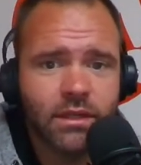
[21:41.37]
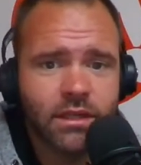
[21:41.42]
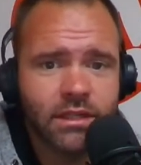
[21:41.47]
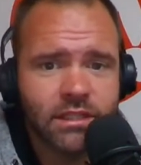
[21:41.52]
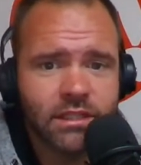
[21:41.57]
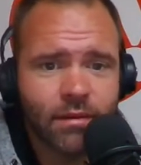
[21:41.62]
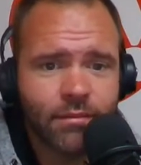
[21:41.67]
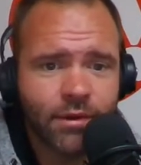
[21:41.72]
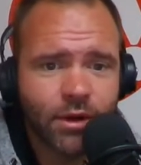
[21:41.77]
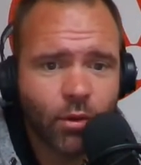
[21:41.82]

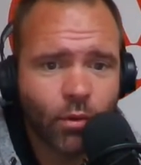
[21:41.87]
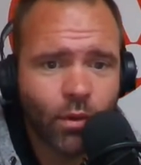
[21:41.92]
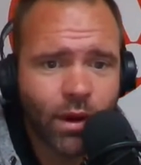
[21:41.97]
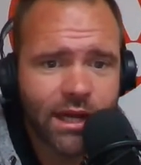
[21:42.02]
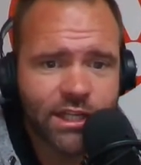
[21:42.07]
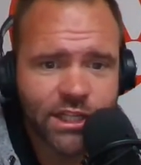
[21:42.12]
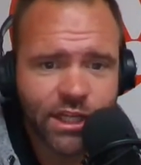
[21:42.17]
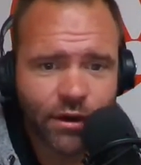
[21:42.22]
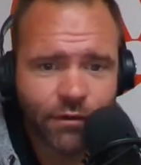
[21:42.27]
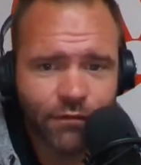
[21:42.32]
Something to
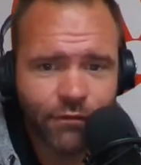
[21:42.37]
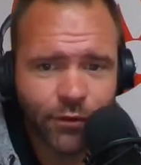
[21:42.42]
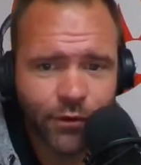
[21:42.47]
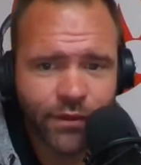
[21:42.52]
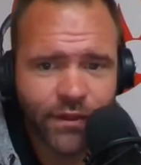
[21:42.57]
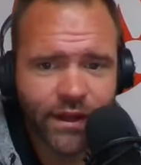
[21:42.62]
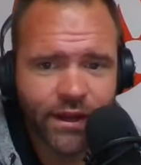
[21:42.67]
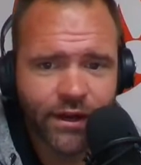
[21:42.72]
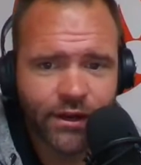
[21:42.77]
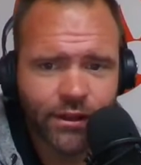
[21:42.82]
watch out
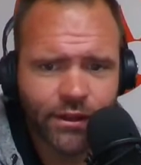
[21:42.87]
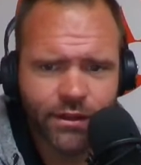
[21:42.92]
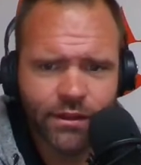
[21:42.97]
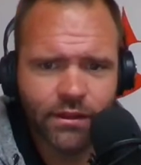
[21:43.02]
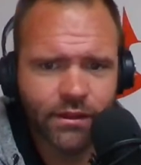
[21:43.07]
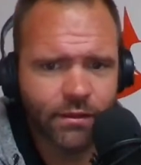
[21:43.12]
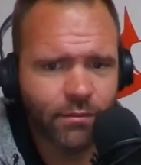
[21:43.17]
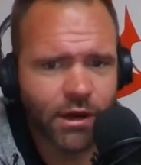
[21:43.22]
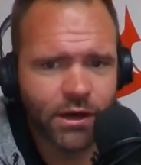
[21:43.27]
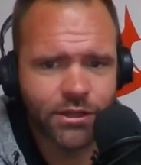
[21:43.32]
for there.
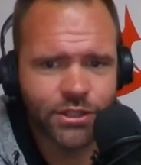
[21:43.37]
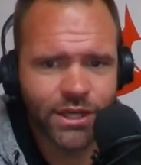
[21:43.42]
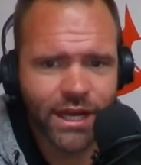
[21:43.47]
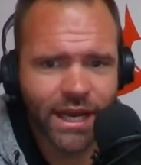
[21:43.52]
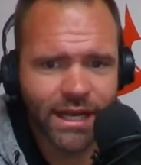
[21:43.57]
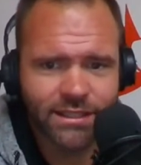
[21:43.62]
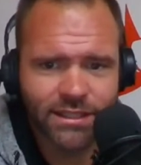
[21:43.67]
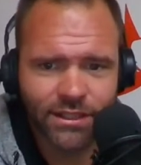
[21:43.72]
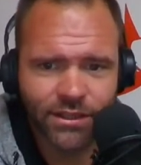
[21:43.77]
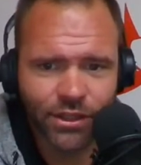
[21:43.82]
Lamar
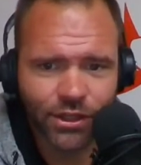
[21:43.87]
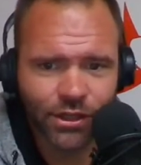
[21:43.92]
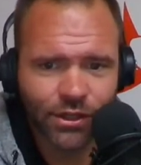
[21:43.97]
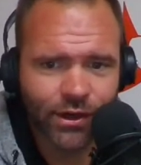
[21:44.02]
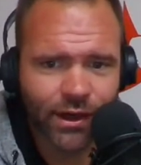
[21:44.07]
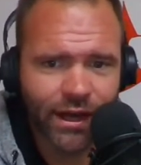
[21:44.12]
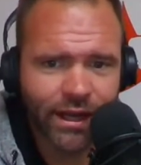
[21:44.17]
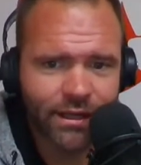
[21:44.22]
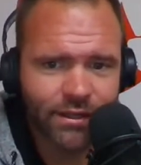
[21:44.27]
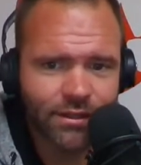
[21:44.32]
Jackson looked
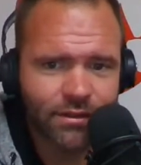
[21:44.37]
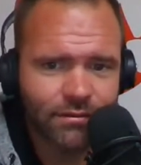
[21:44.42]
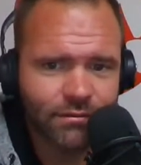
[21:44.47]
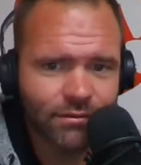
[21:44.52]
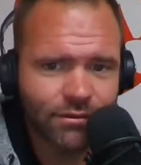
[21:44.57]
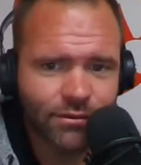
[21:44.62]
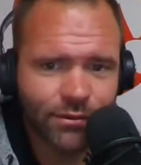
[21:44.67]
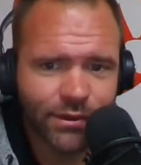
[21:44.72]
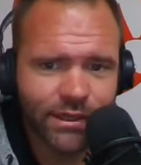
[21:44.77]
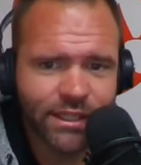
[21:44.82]
great.
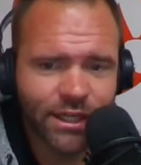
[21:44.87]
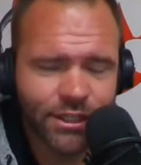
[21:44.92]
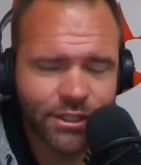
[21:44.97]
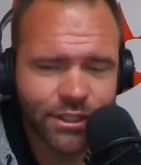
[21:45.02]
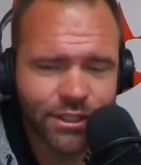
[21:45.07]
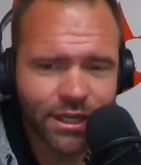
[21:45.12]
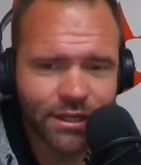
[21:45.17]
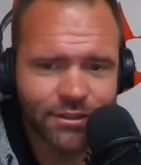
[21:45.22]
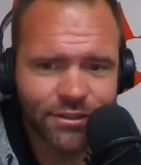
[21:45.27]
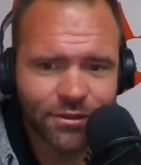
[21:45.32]
Three
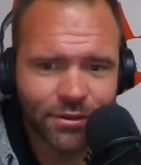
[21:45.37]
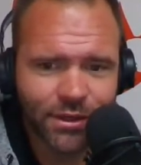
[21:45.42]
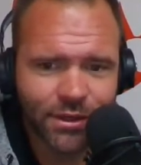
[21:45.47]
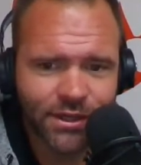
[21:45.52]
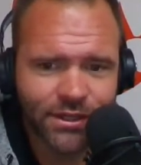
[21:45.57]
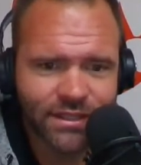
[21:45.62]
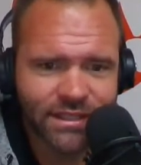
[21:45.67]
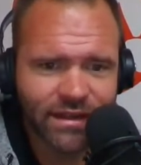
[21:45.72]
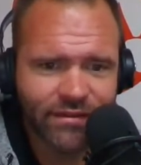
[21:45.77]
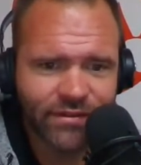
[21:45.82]
touchdowns,
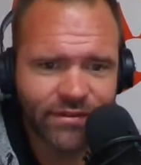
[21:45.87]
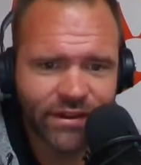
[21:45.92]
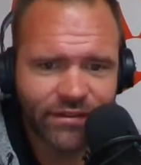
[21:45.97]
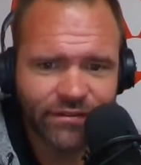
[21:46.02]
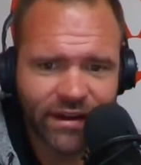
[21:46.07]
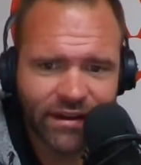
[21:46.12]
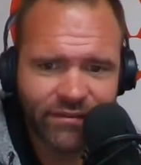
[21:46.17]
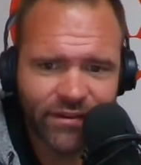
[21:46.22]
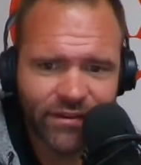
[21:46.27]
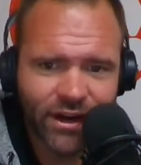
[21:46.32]

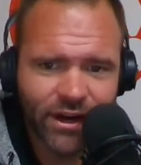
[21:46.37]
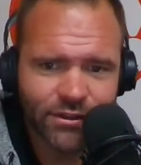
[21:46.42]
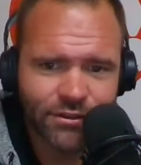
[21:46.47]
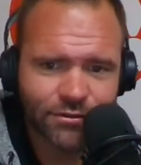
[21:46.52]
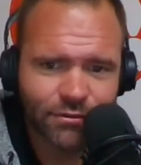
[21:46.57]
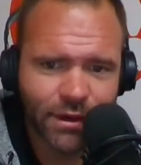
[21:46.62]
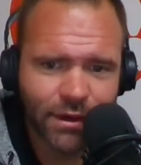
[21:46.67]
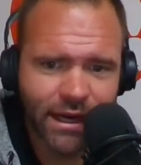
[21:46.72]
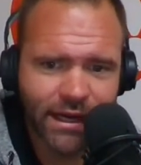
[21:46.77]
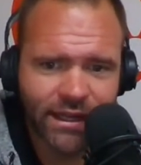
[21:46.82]
275
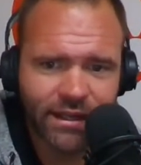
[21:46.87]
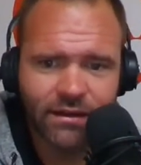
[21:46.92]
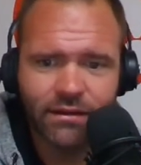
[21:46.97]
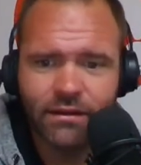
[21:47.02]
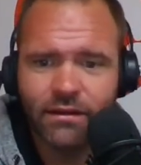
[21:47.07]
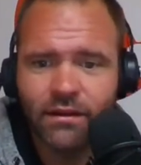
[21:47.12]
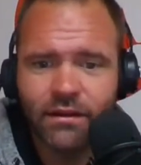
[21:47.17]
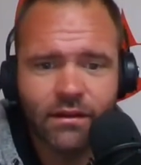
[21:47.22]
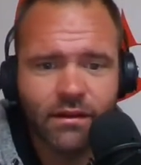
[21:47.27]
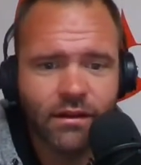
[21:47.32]
yards, ran it
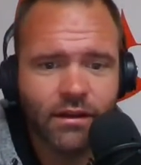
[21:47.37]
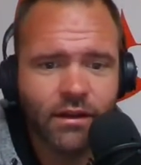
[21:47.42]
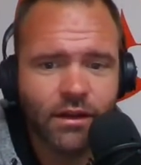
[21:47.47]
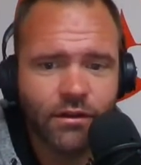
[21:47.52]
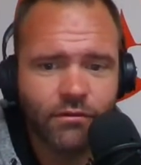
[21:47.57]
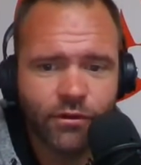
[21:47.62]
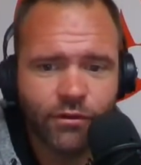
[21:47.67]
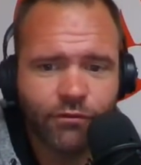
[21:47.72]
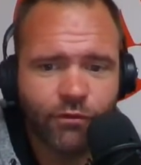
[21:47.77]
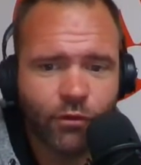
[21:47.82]

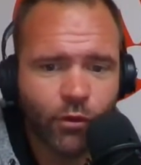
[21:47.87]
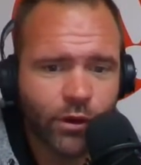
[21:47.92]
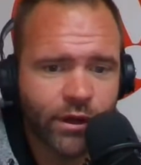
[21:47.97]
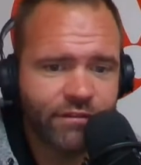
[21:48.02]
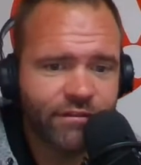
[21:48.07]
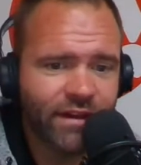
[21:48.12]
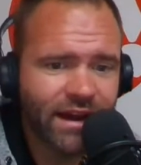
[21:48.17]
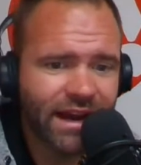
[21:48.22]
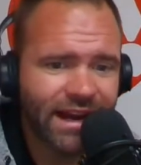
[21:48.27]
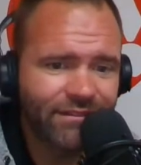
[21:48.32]
for
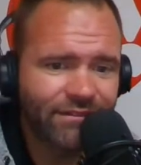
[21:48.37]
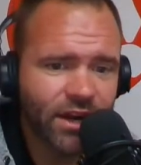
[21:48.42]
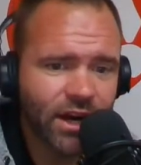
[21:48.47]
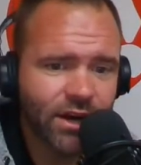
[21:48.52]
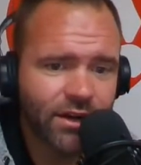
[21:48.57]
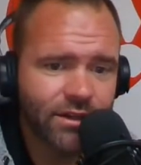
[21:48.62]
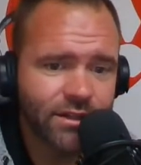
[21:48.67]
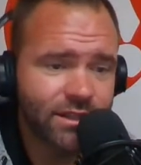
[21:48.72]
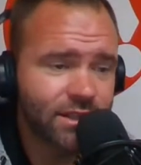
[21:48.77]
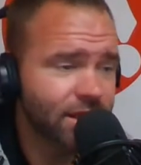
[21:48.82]
45
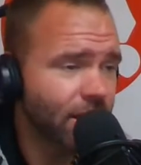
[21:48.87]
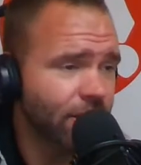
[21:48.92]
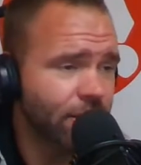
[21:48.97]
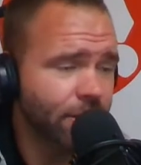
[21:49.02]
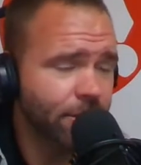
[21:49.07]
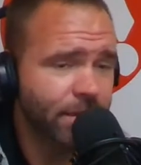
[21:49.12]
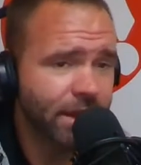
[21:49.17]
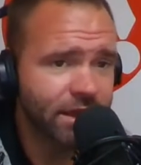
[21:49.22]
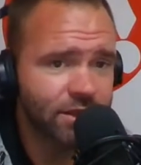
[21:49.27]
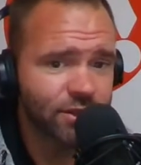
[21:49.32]
yards.
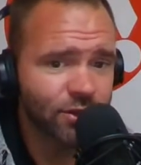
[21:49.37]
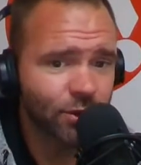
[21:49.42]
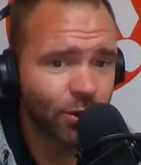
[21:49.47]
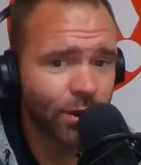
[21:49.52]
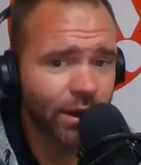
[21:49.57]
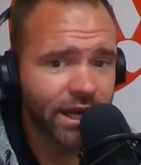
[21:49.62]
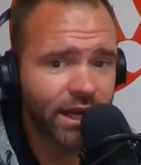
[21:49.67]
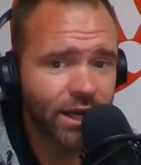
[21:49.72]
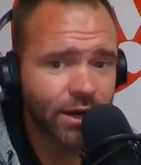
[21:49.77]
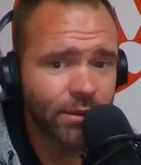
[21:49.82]
Another big
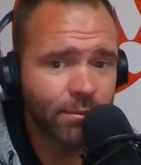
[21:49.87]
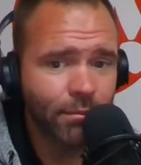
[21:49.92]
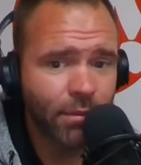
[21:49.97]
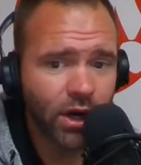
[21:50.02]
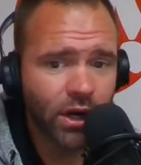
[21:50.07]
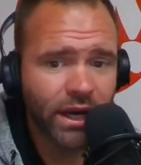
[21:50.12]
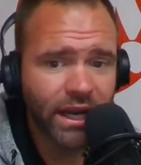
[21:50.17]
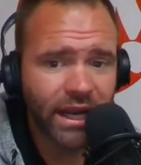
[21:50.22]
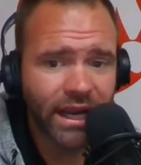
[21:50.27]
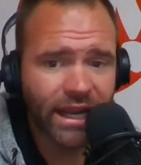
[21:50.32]
story here
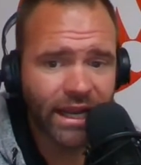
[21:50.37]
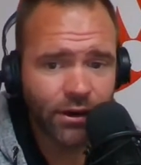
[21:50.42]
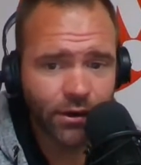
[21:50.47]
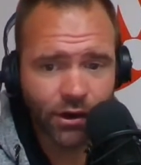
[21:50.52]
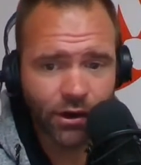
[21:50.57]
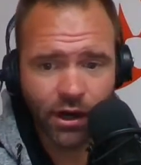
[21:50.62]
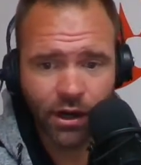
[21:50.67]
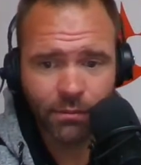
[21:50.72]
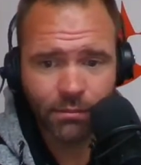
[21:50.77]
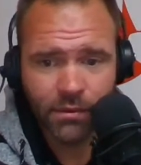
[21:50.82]
Mark
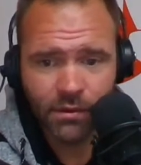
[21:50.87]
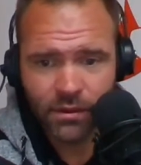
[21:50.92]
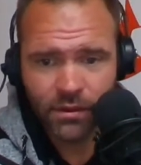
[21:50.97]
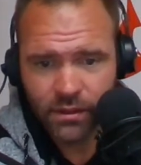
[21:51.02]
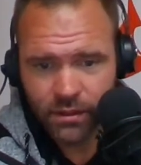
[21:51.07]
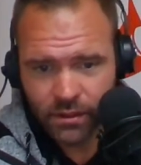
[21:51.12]
Ingram